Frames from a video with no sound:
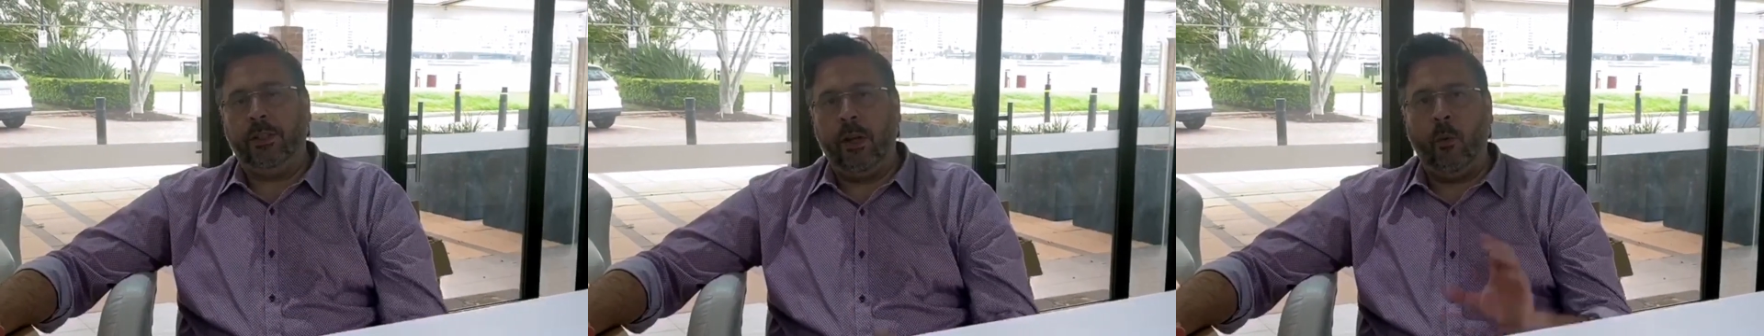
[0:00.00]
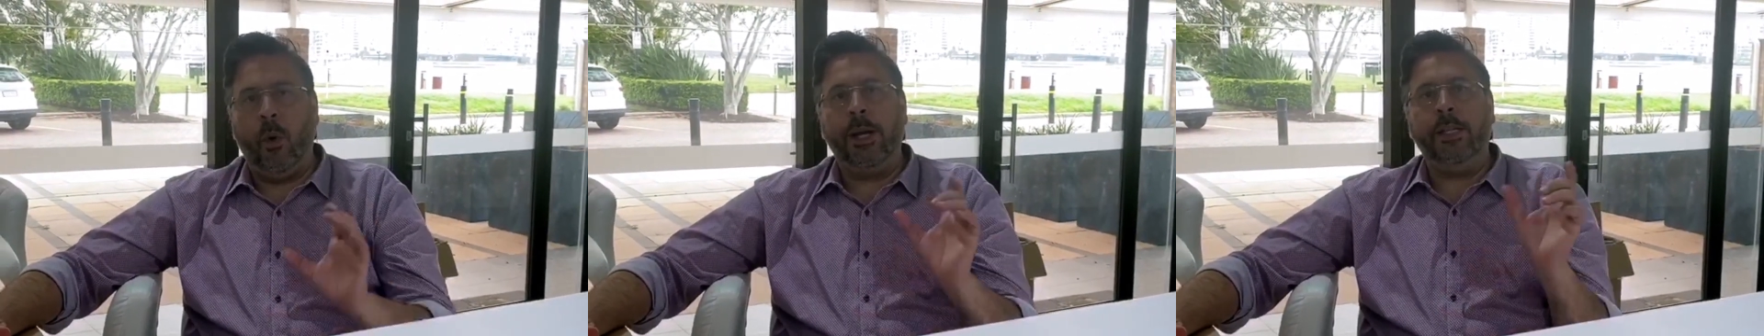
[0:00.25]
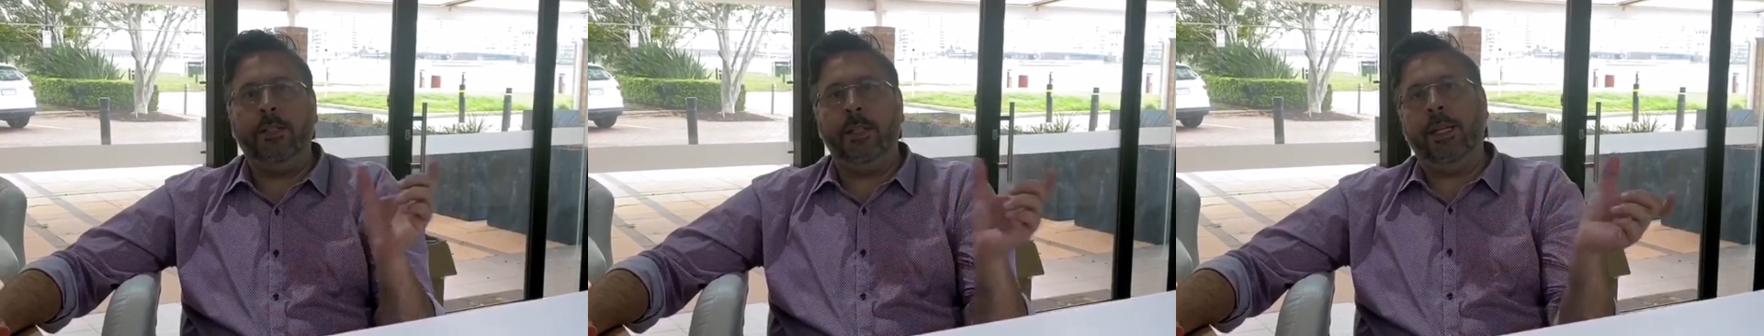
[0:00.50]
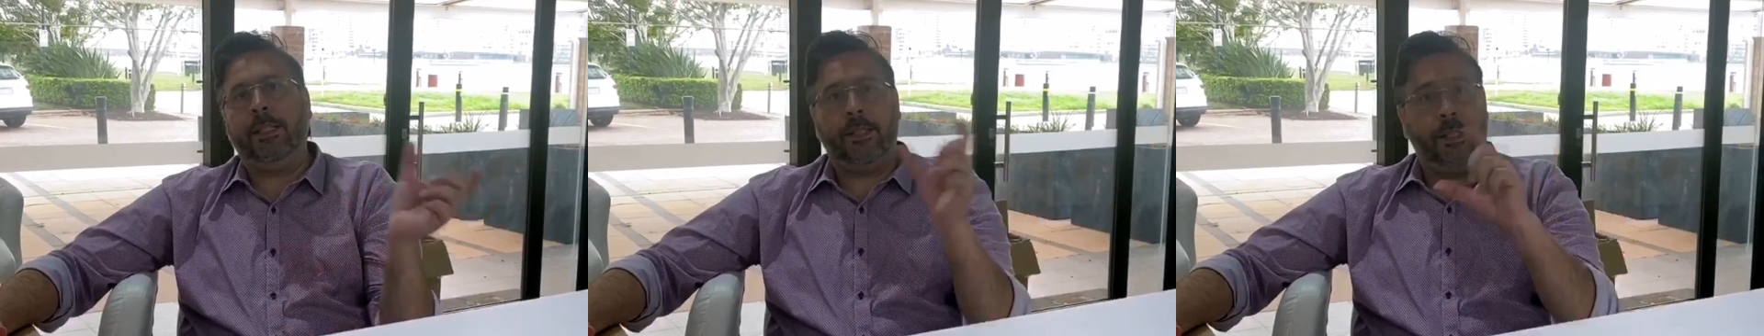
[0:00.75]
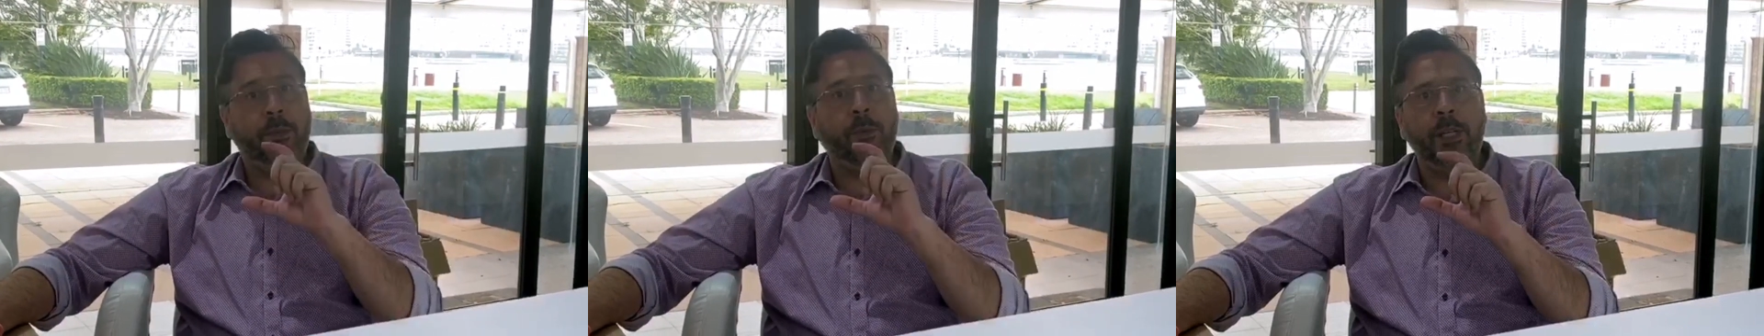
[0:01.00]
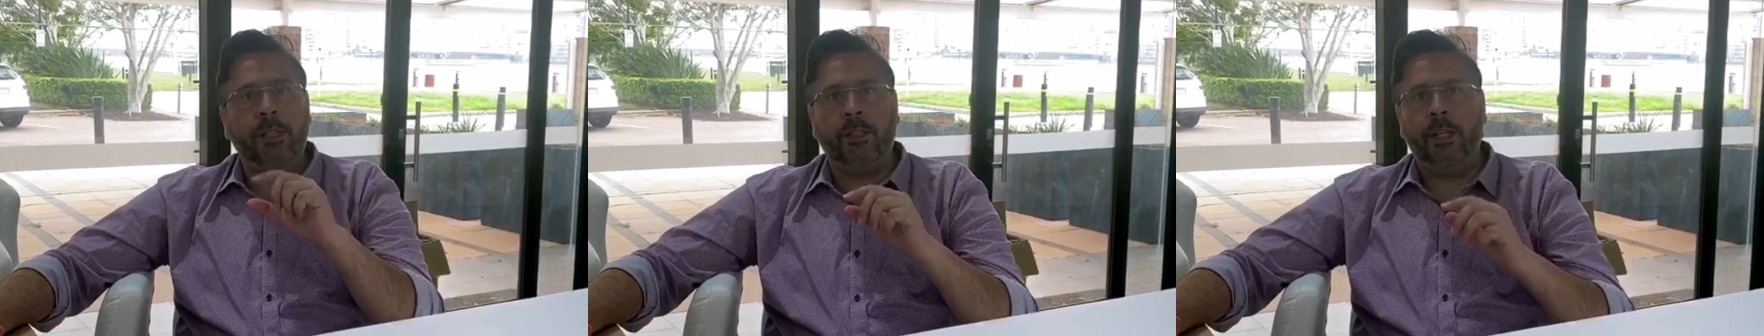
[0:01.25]
So one is the next six
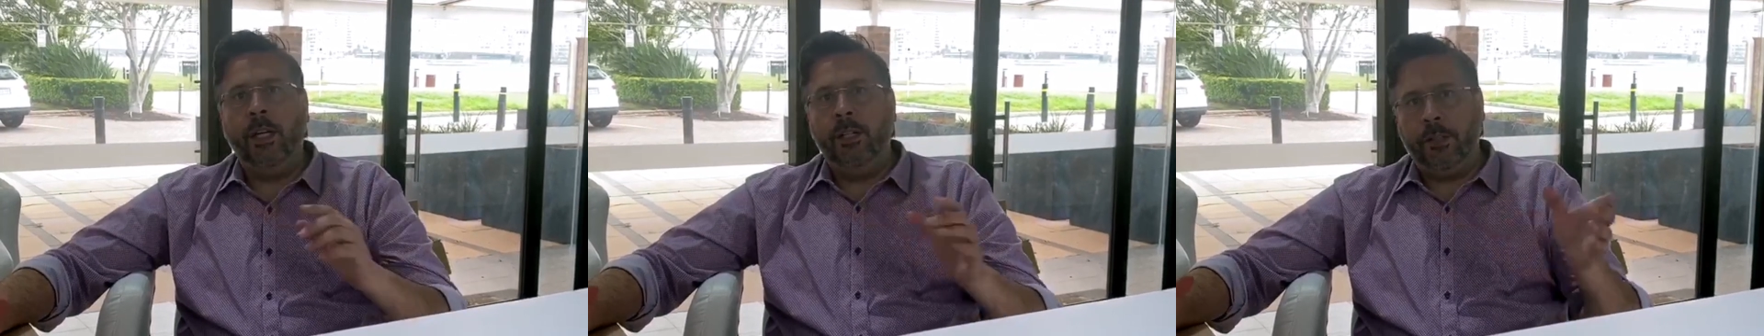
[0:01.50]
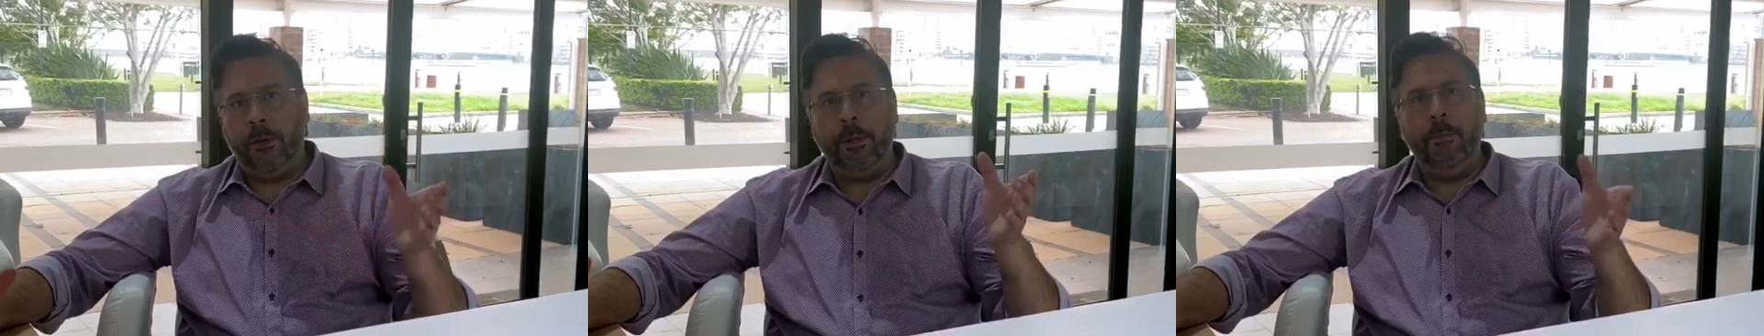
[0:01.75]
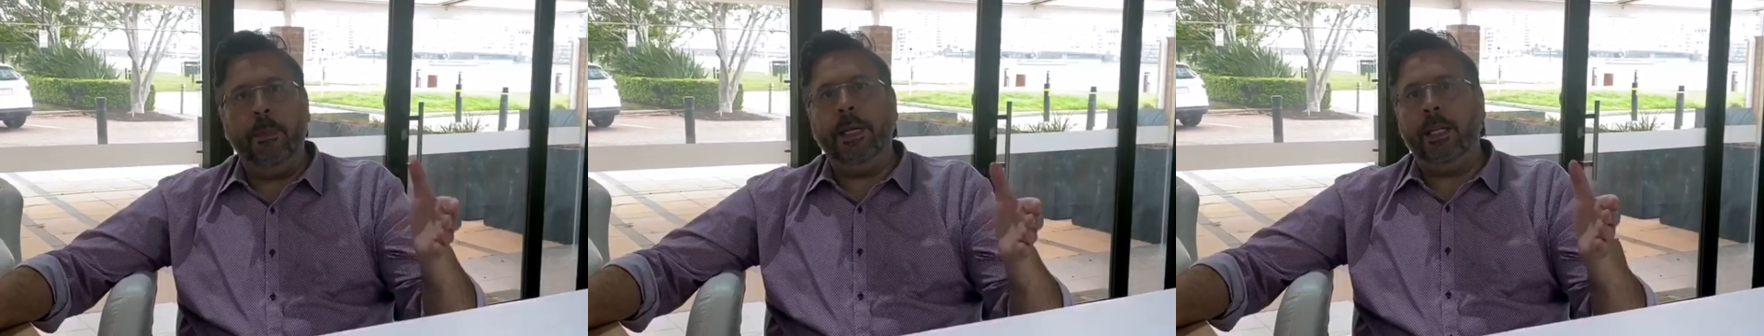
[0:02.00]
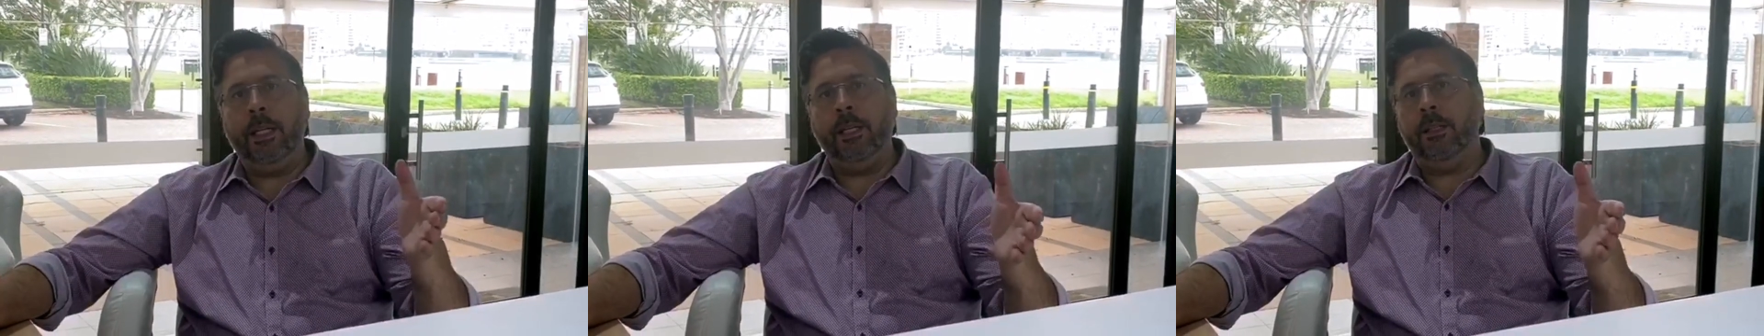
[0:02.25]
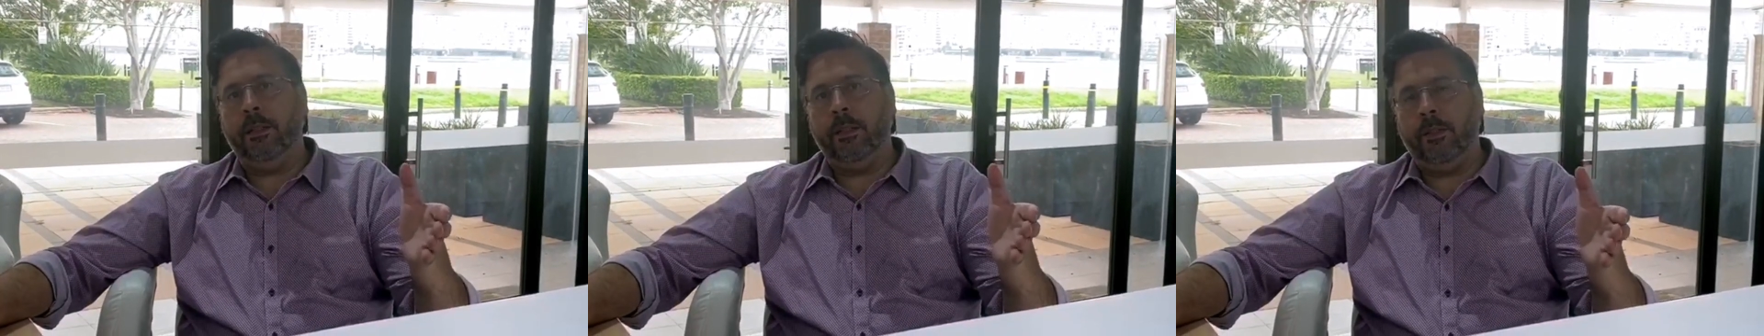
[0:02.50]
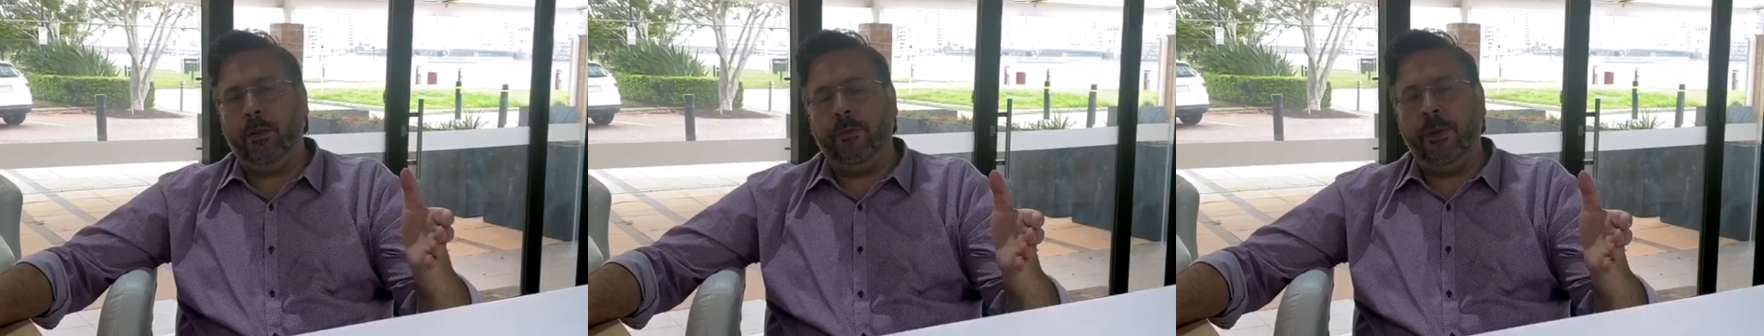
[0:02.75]
weeks, so an immediate
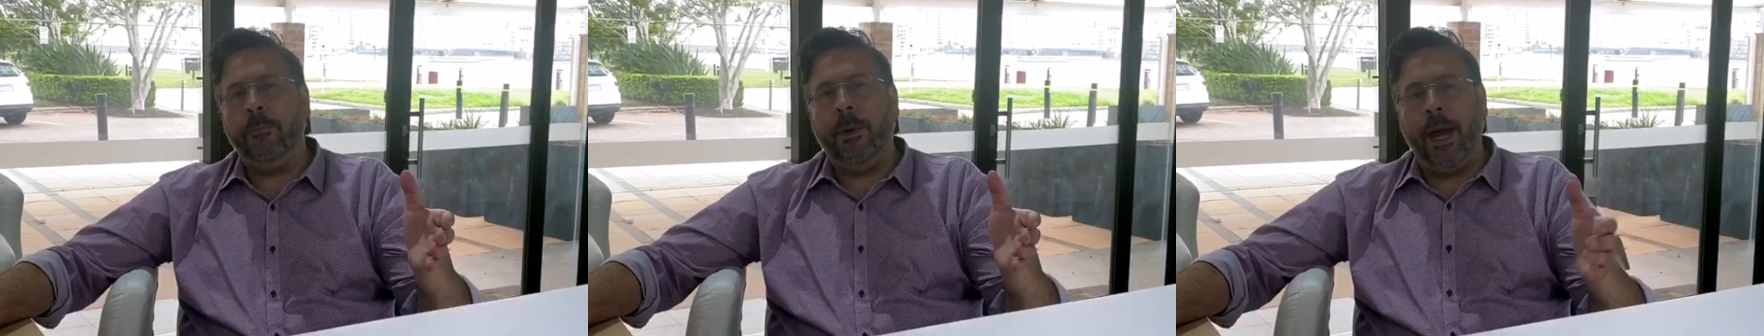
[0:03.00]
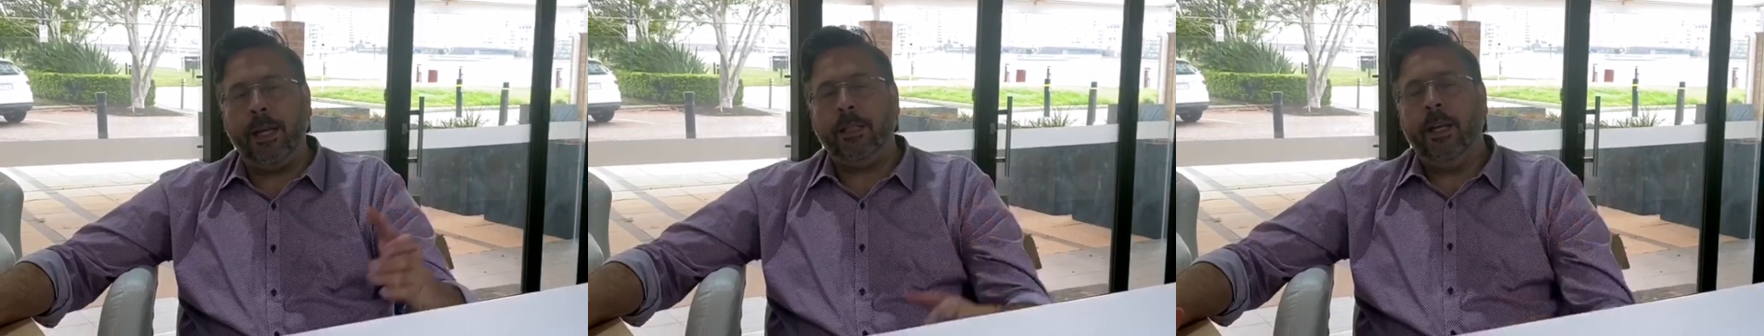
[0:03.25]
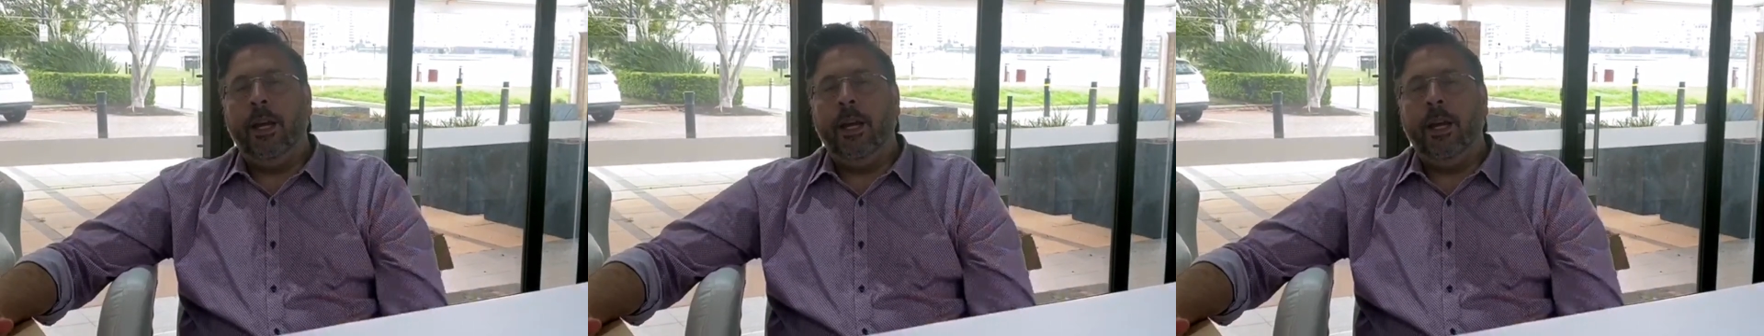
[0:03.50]
sort of impact,